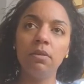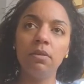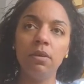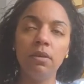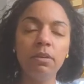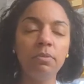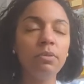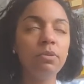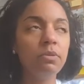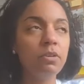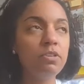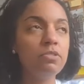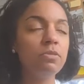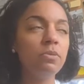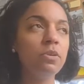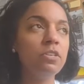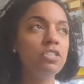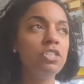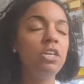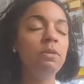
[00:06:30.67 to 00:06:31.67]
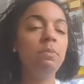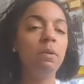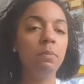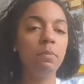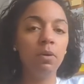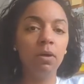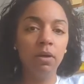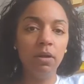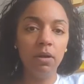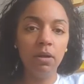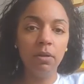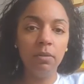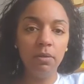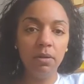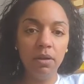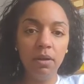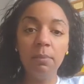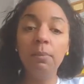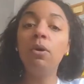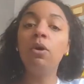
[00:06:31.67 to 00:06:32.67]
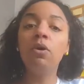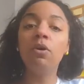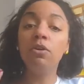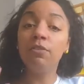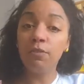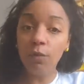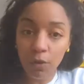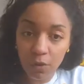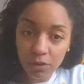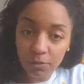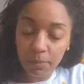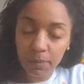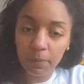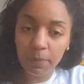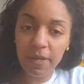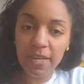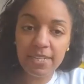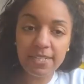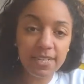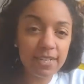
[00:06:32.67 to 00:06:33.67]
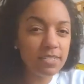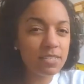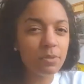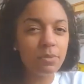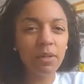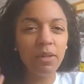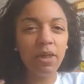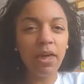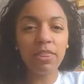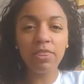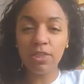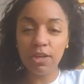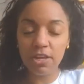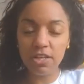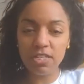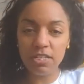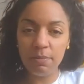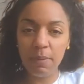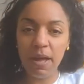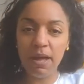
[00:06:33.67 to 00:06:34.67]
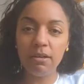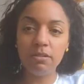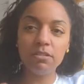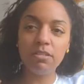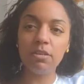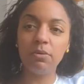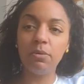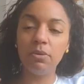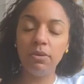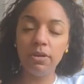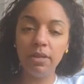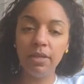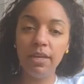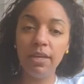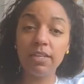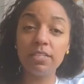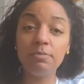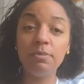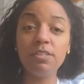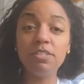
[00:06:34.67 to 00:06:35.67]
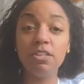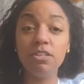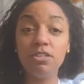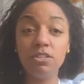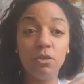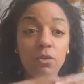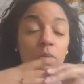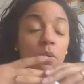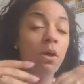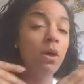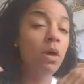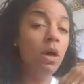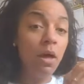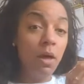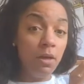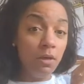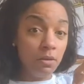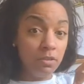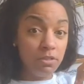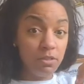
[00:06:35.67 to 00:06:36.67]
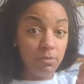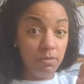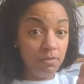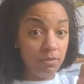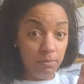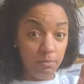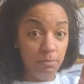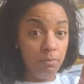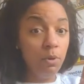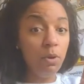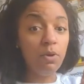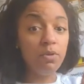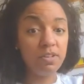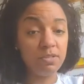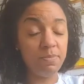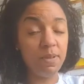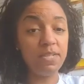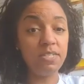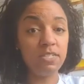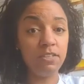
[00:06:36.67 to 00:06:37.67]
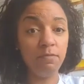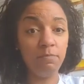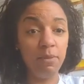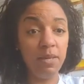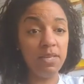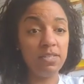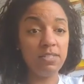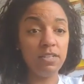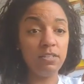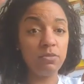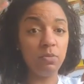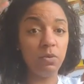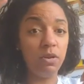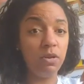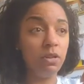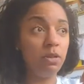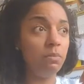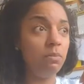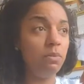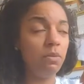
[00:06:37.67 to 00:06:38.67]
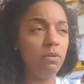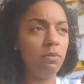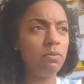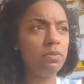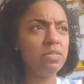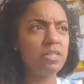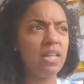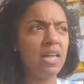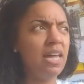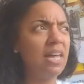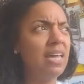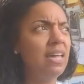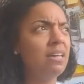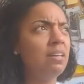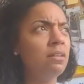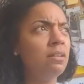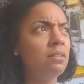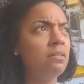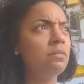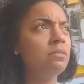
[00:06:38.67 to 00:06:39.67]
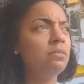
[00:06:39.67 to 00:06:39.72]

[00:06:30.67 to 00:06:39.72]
want to use the word cheaper, but more affordable pieces that were like £30 that were at the exhibition, to some of the more expensive pieces. One of them that was like,